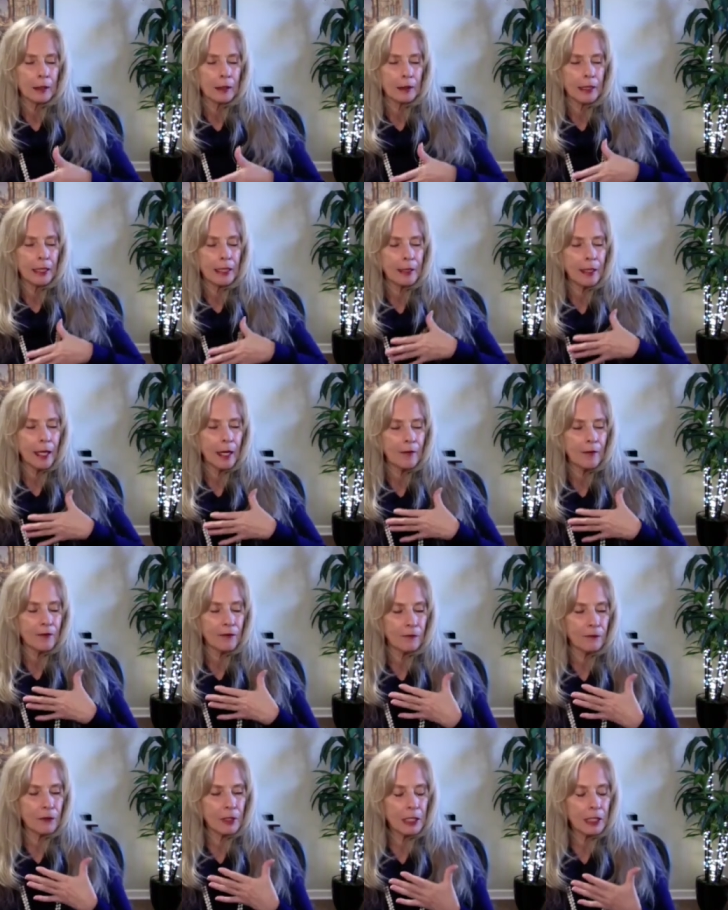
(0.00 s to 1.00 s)
and let that
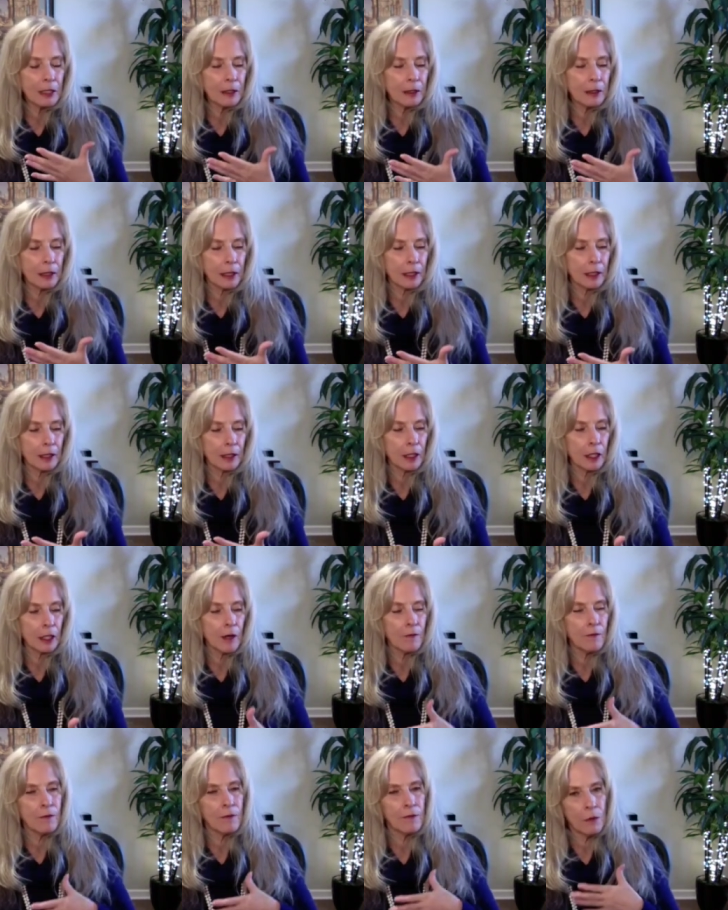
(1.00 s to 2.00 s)
feeling
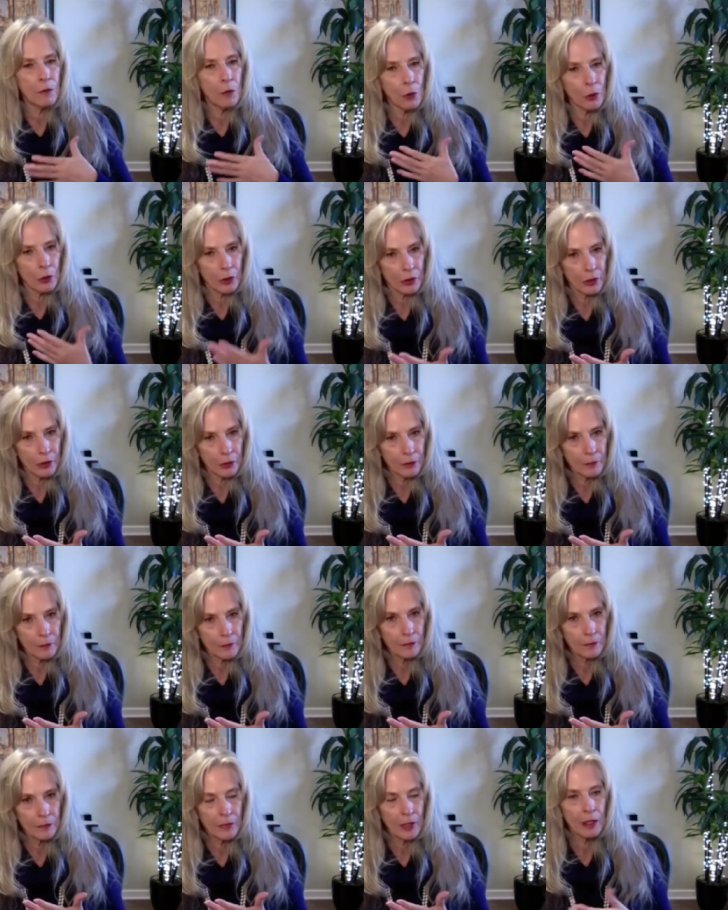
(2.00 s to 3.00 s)
come forth
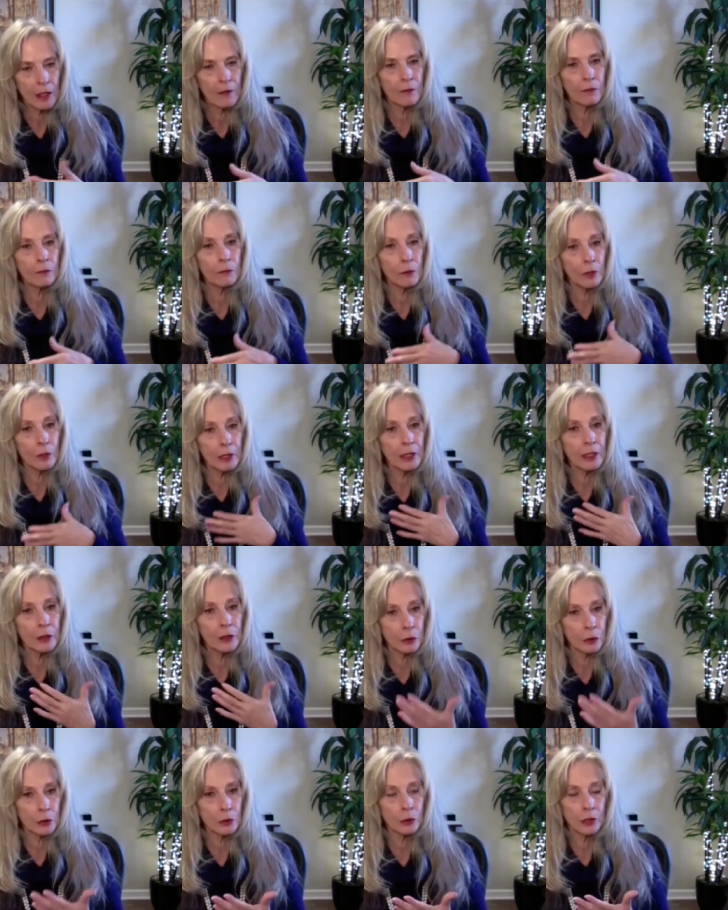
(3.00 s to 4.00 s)
of really,
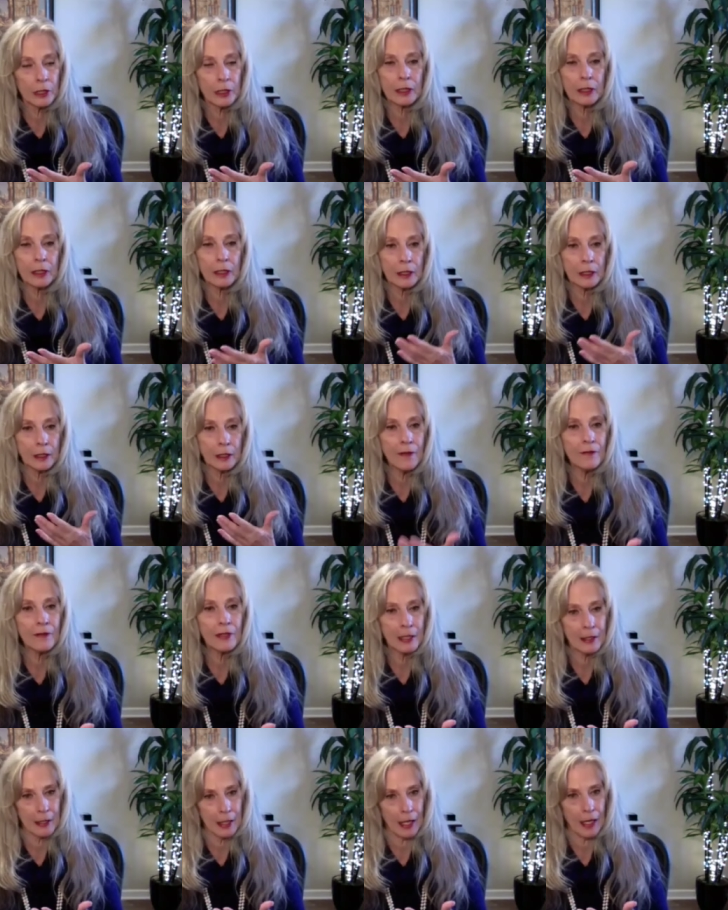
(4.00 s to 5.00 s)
truly
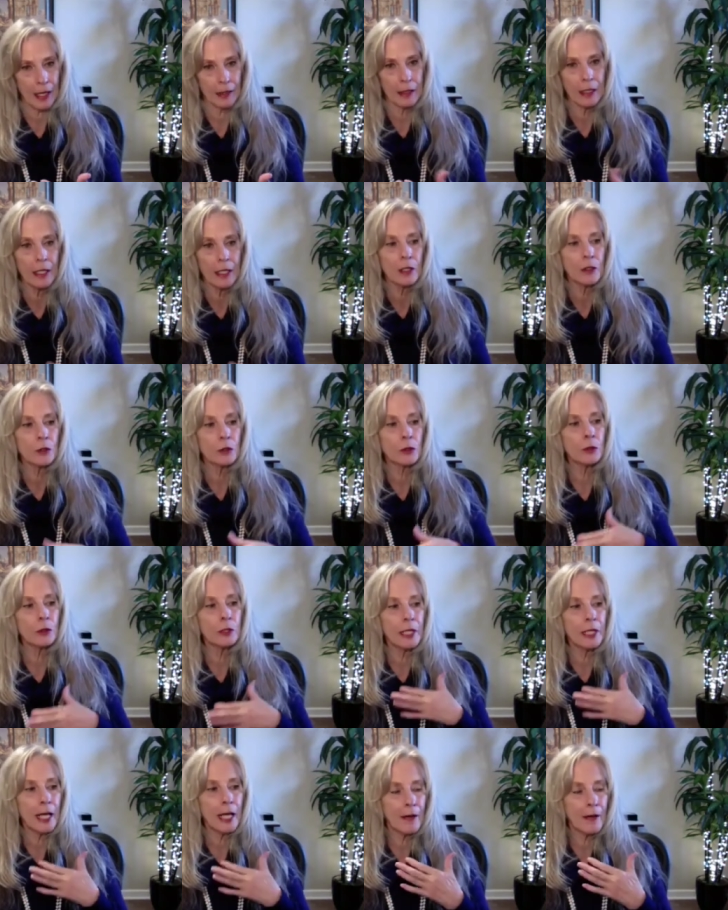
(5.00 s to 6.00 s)
loving that,
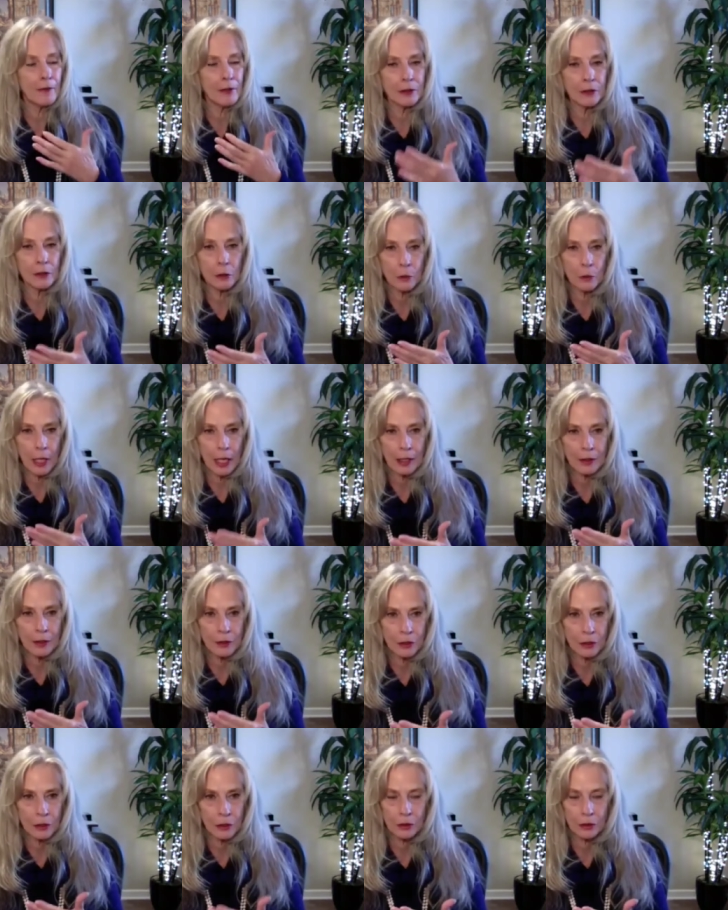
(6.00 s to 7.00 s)
truly having the
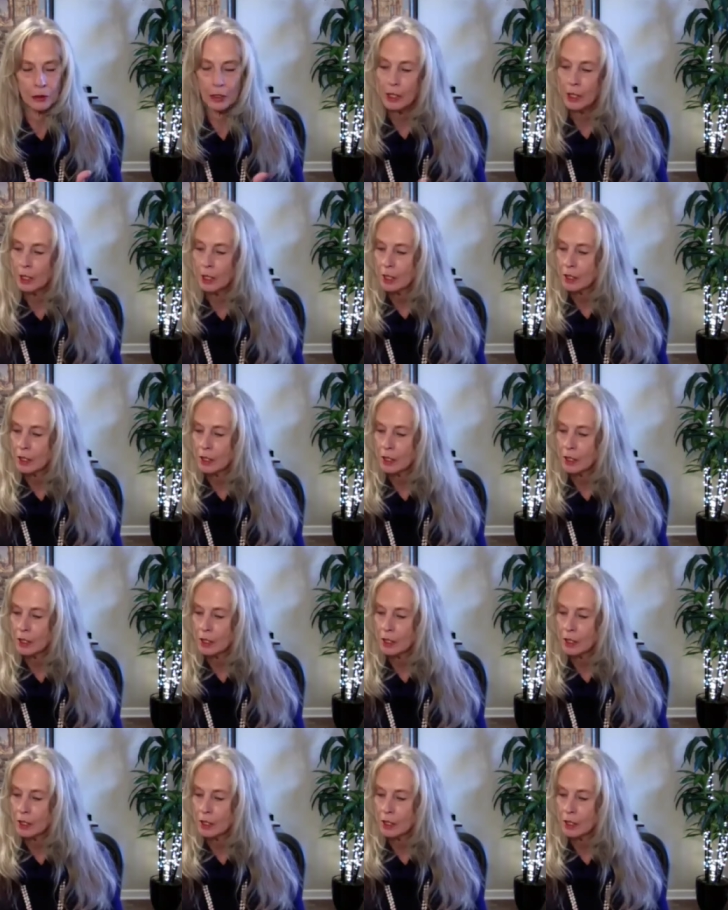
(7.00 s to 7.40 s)
gratitude.